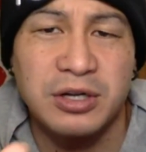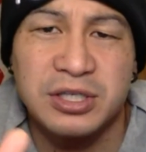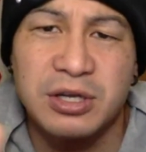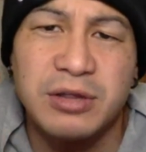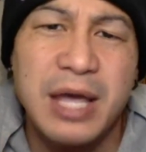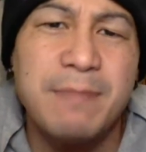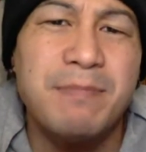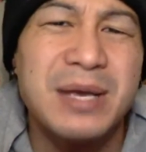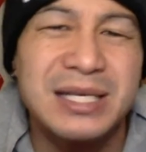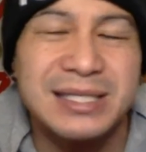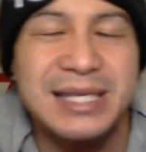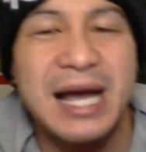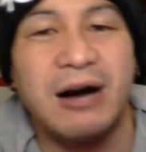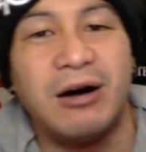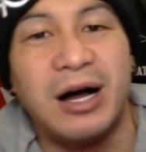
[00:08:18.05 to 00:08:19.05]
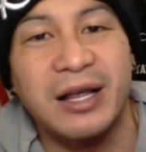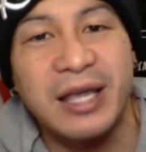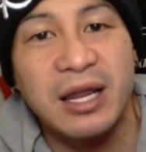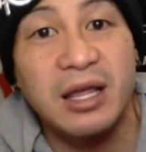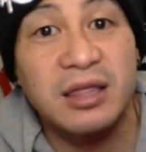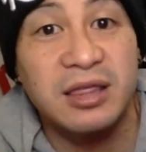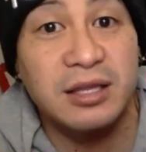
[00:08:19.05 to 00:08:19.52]
So they missed out on
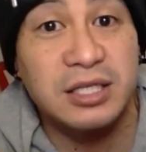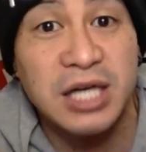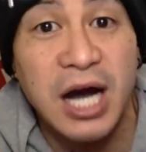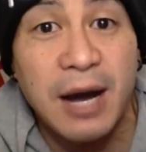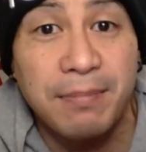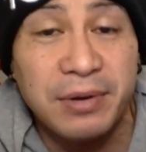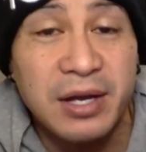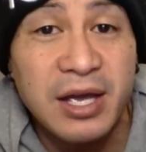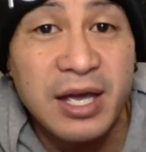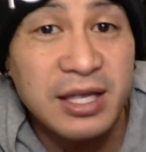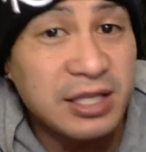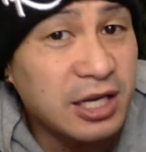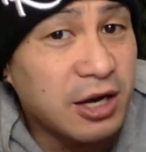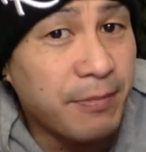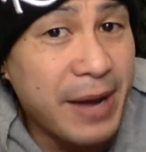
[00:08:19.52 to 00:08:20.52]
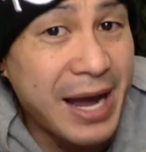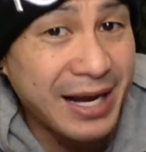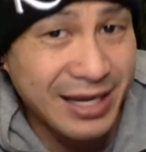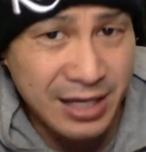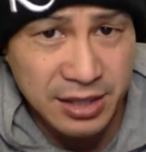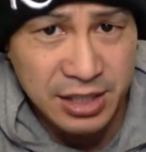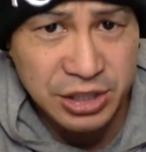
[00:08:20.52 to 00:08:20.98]
getting the top
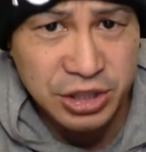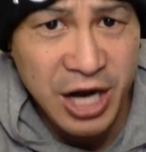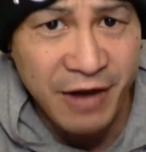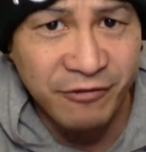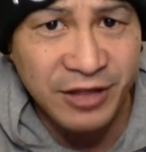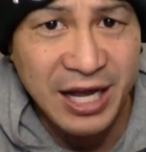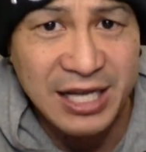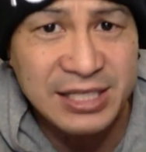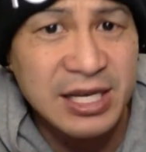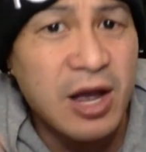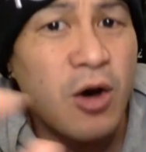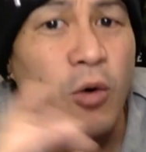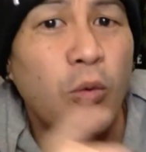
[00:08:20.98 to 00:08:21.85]
nickelback in this draft class.